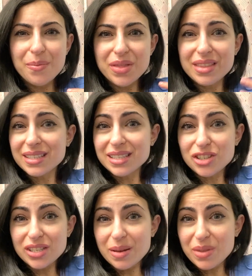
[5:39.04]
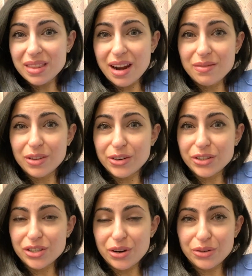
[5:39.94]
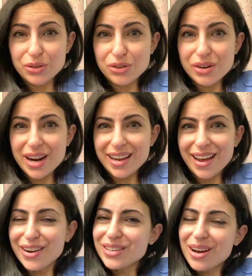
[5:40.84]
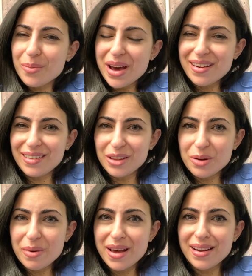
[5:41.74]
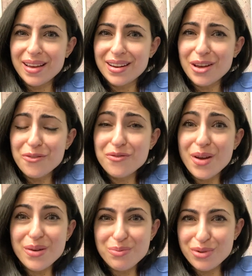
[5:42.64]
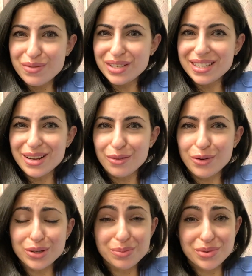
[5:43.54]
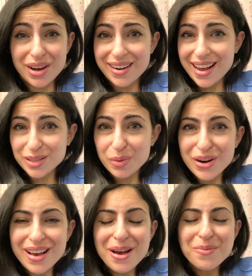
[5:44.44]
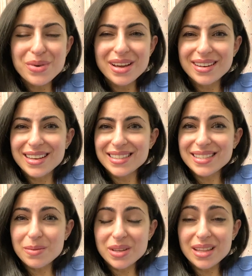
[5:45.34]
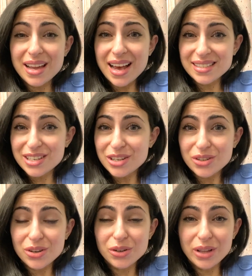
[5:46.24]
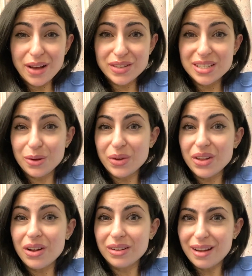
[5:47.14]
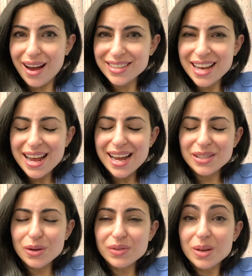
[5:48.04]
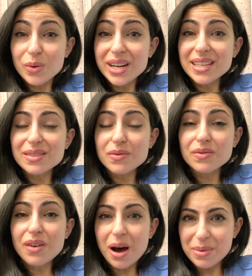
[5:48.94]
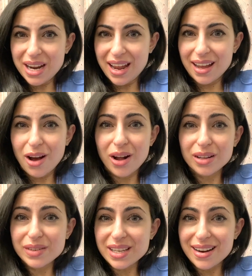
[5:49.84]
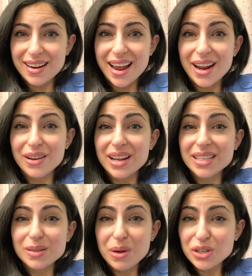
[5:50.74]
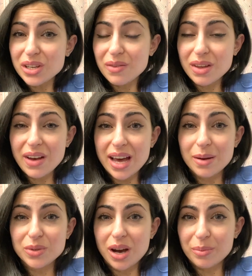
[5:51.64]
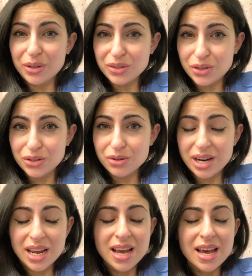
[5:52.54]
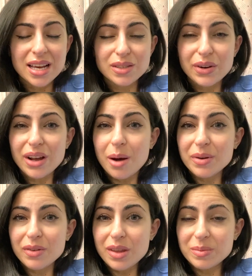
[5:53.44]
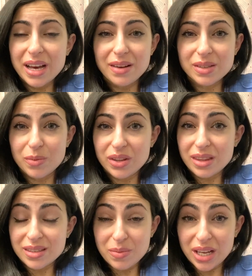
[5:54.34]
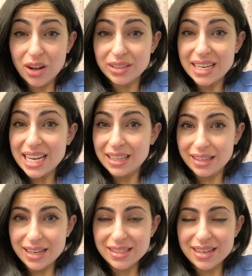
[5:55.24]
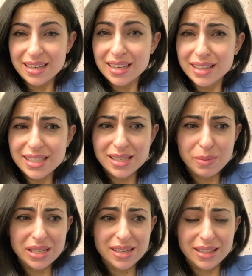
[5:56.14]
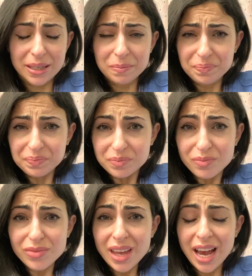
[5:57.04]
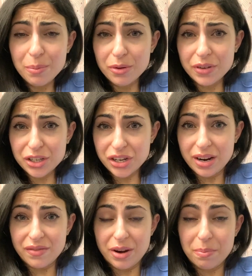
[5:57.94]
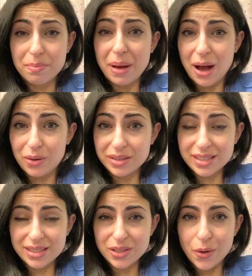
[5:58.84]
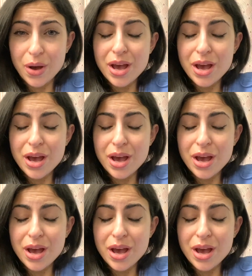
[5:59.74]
this is just something that I've learned on general surgery, and I can kind of talk about it a little bit in very brief detail. Of course, I'm not an expert, but it's something that as an intern you'll have to deal with a lot. And so if someone is vomiting all of a sudden, and especially if they've had abdominal surgery, it's very common for them to have something called an ileus. And an ileus is basically hypofunction of their bowels. And so